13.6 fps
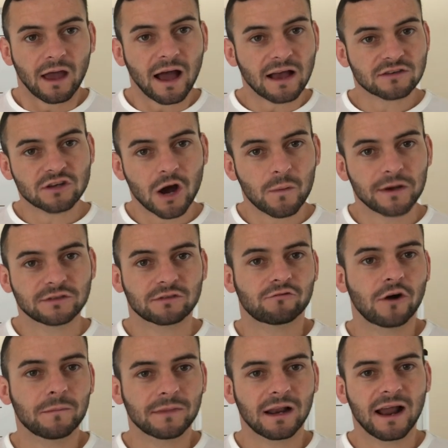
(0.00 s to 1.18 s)
as always
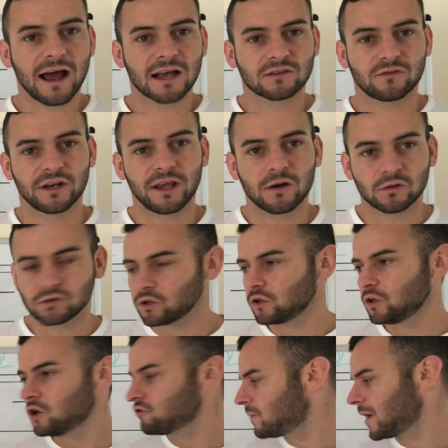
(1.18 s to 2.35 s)
from the last videos,
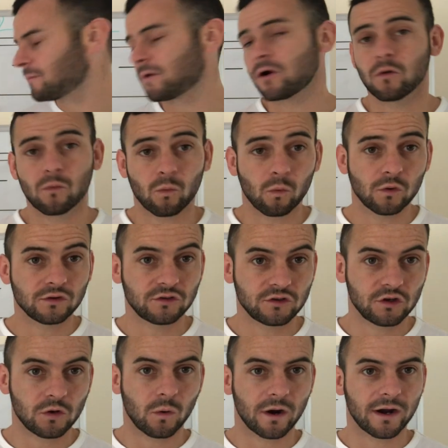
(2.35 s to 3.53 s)
you remember once
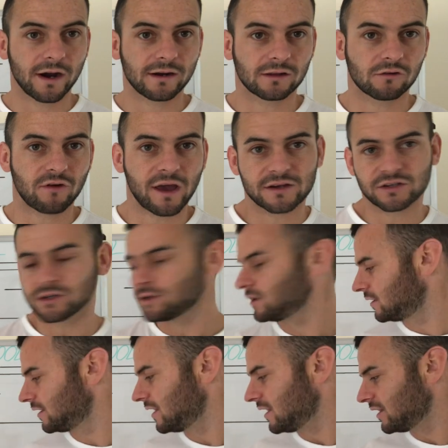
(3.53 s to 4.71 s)
you hear the direction
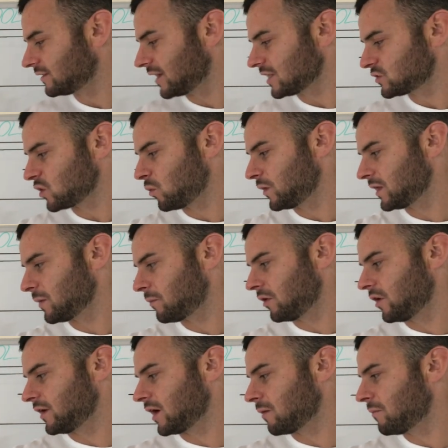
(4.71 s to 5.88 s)
that's when we
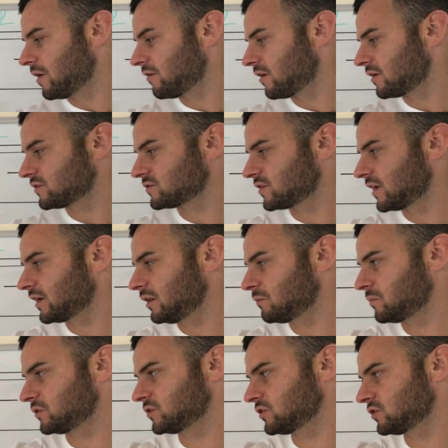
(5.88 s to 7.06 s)
apply our mirror, signal,
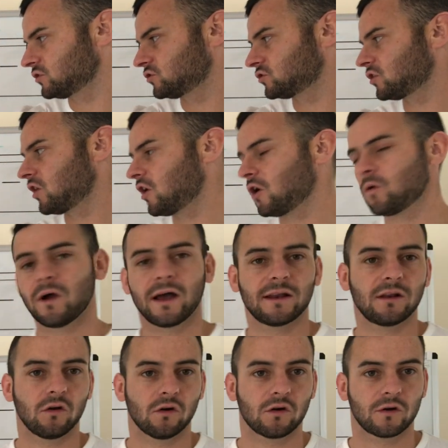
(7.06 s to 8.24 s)
position, slow
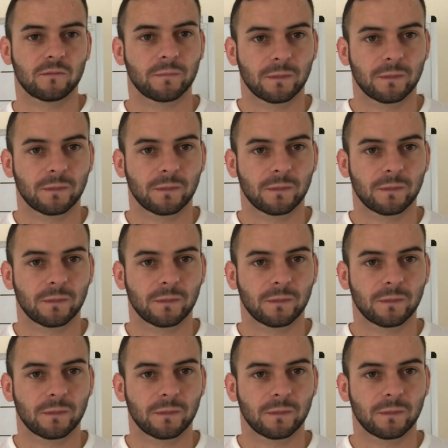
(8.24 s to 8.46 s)
and look.